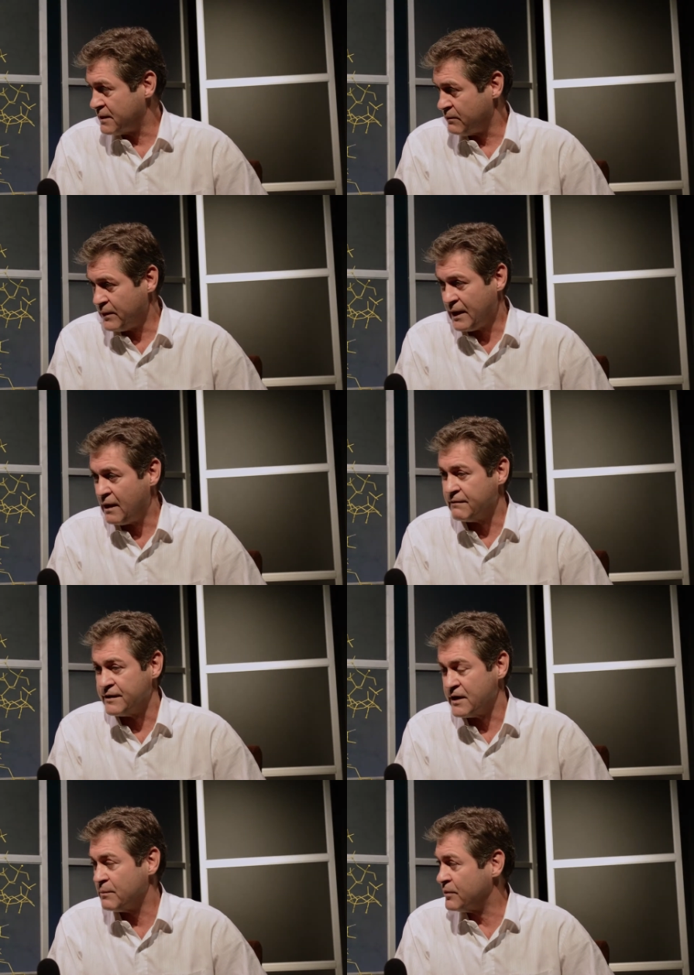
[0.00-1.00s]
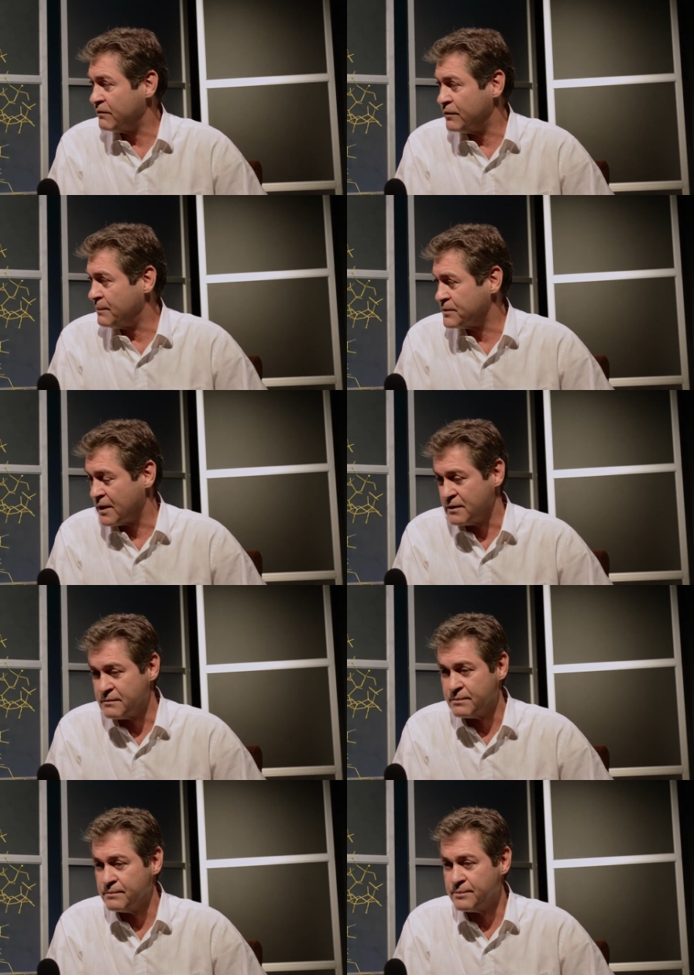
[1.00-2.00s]
And we have a number of
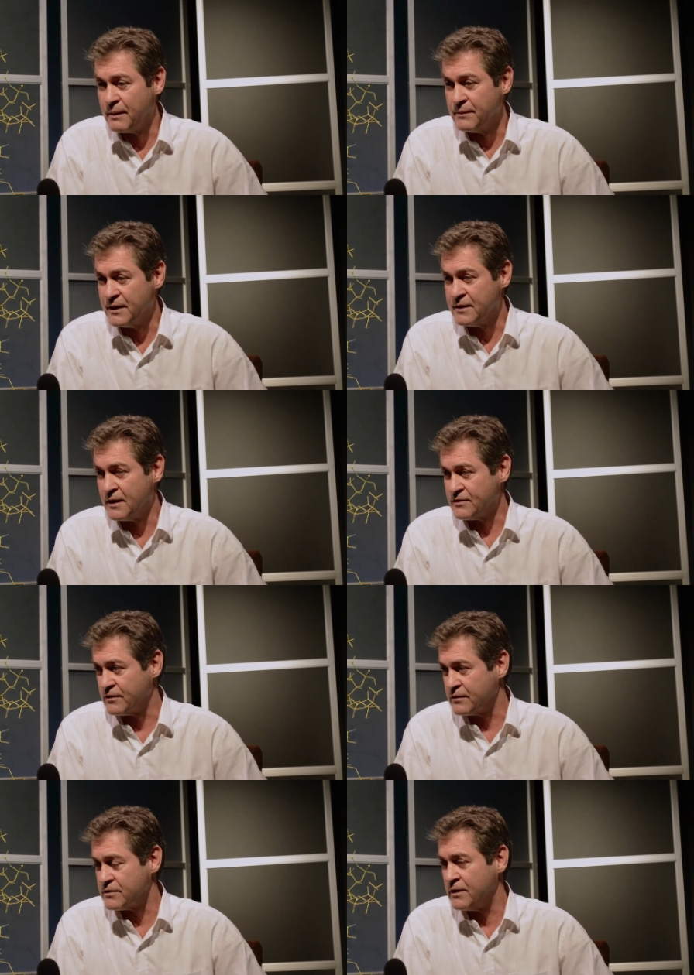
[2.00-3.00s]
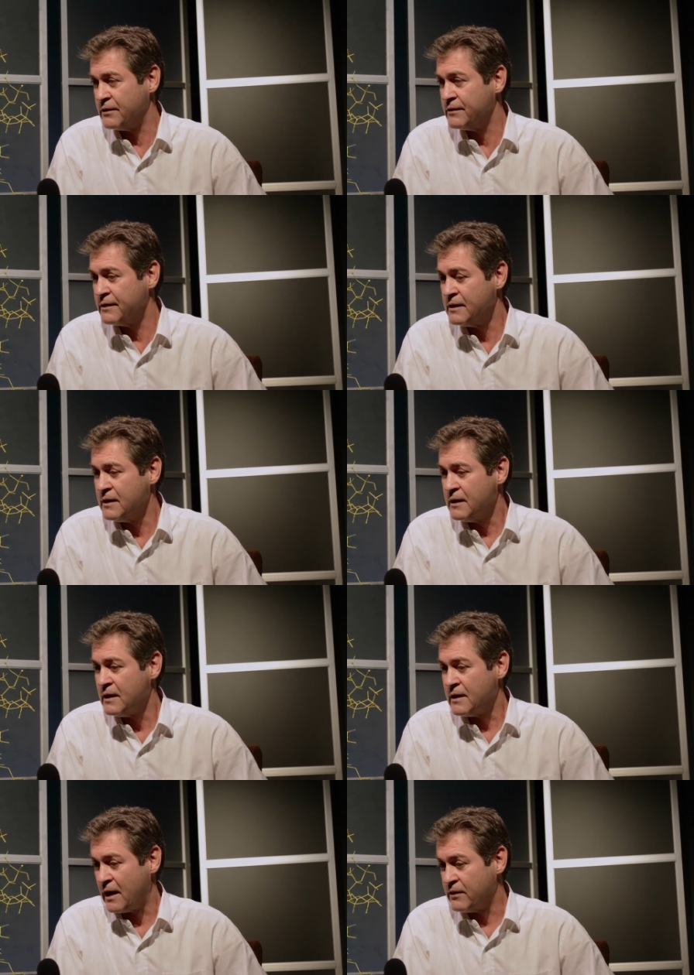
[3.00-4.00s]
websites, probably a dozen or so,
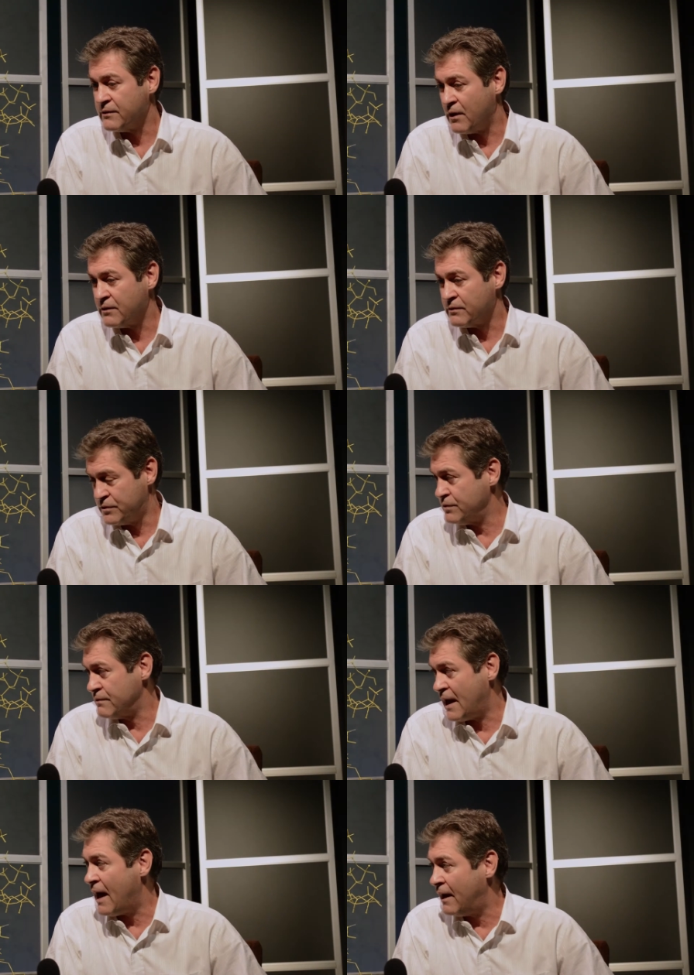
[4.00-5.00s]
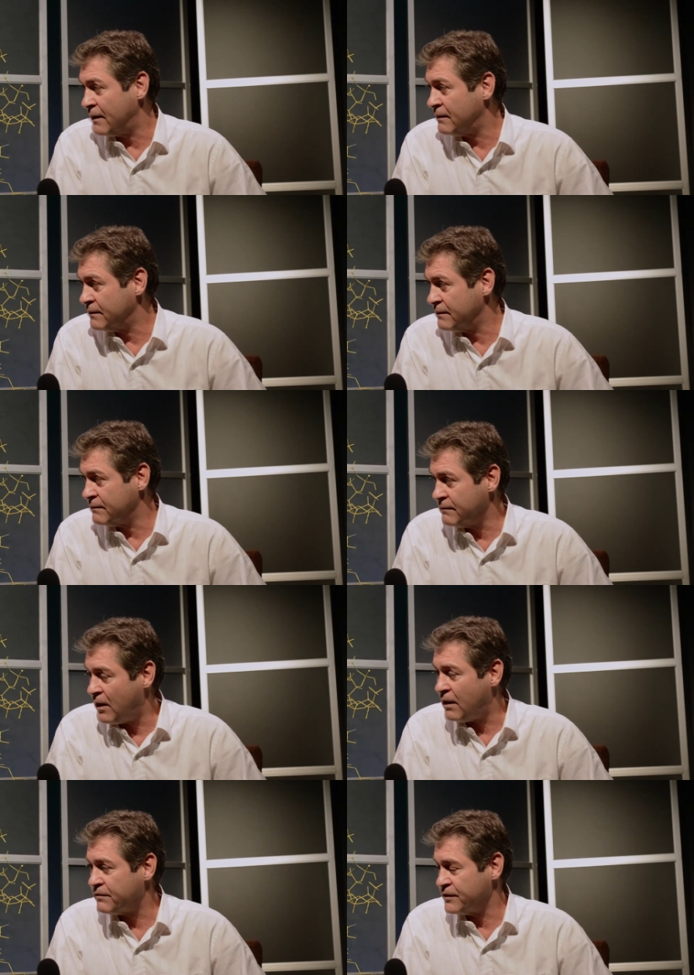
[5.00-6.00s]
that do that,
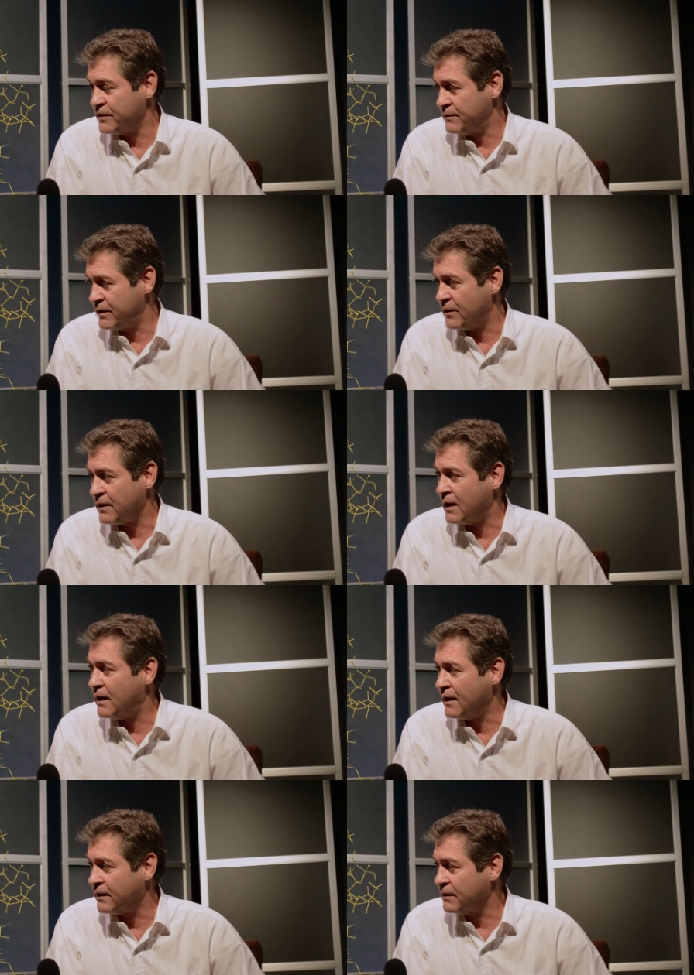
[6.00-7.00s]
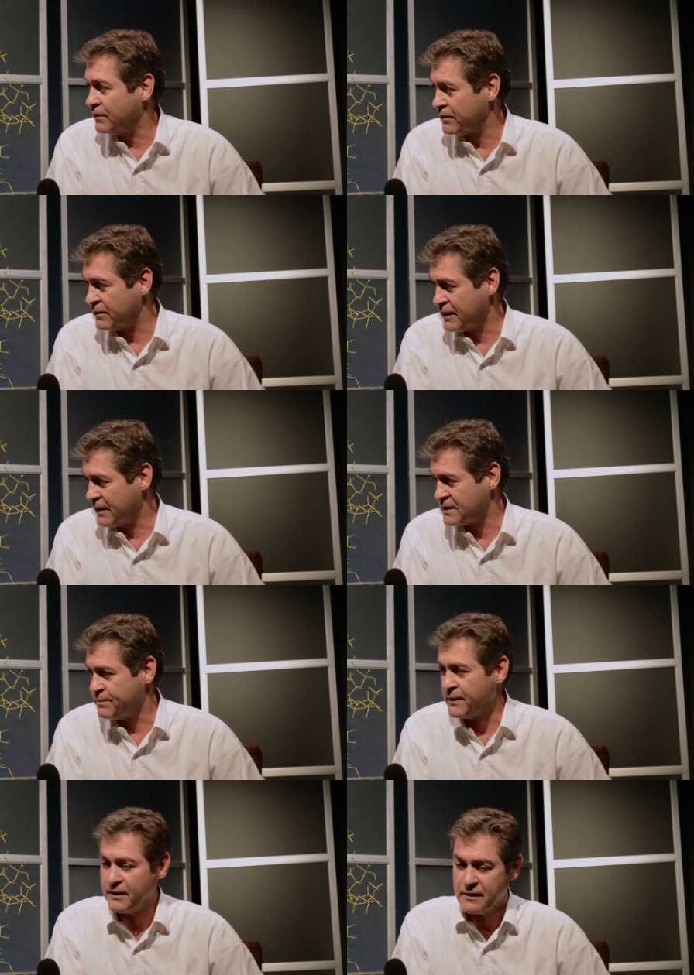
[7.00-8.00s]
offer you an online learning
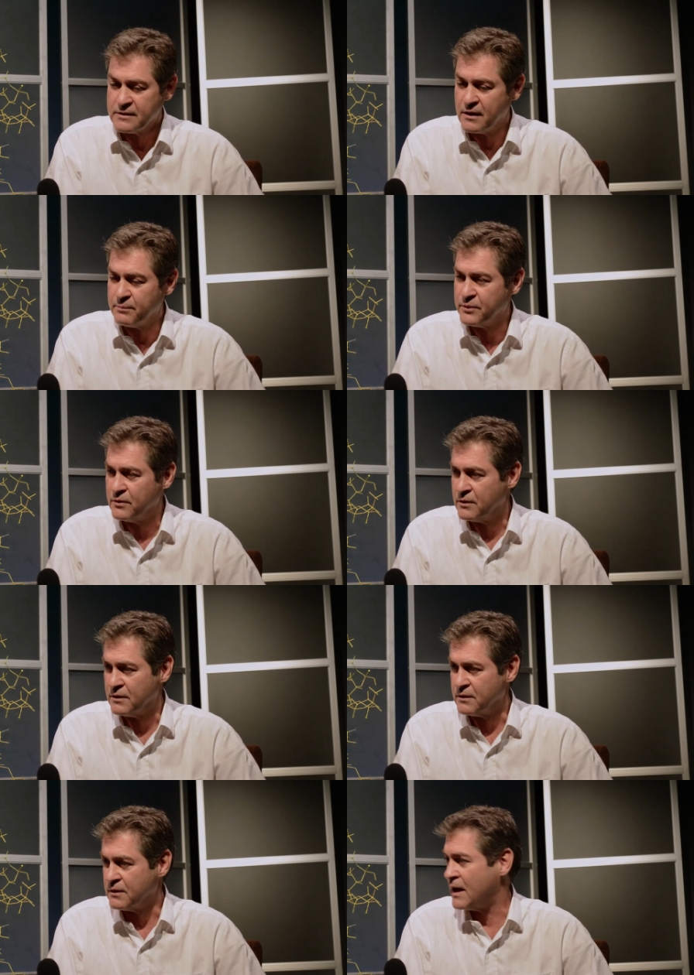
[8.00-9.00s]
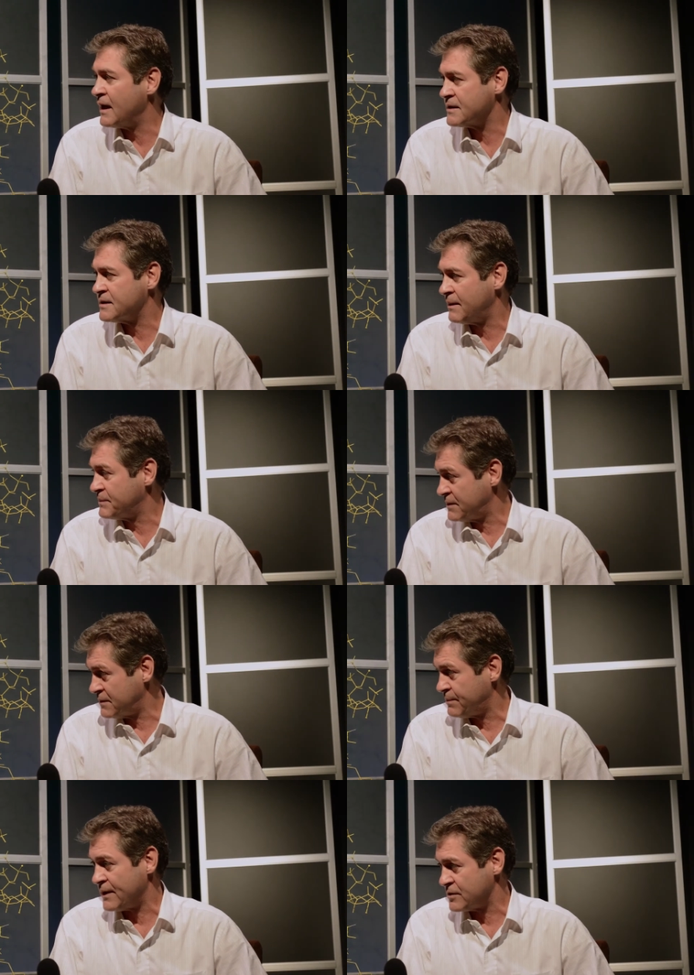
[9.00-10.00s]
experience, help you learn concepts
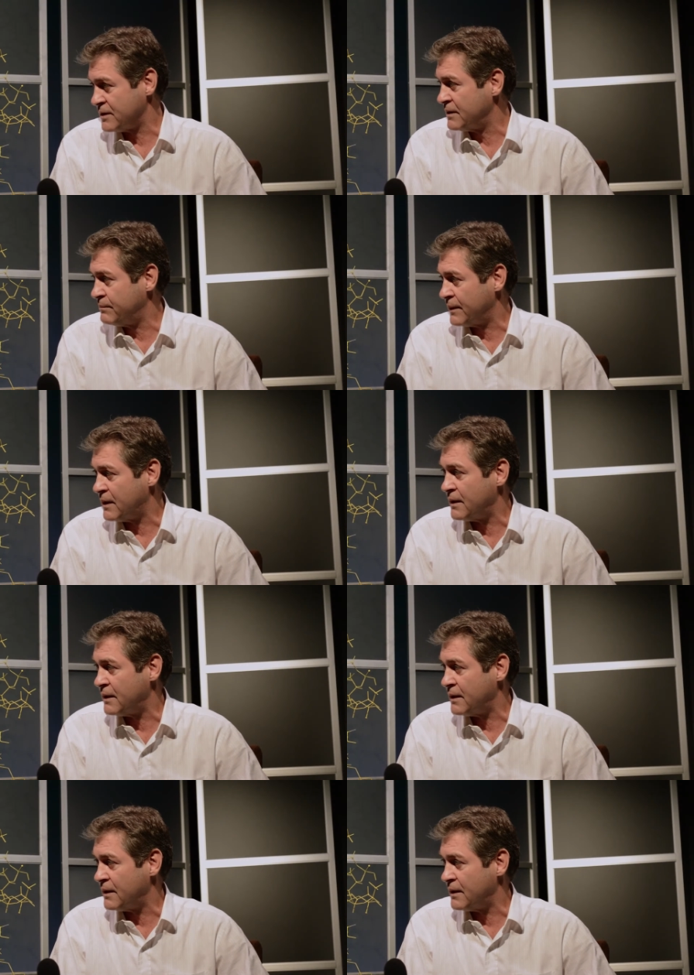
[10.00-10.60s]
especially, but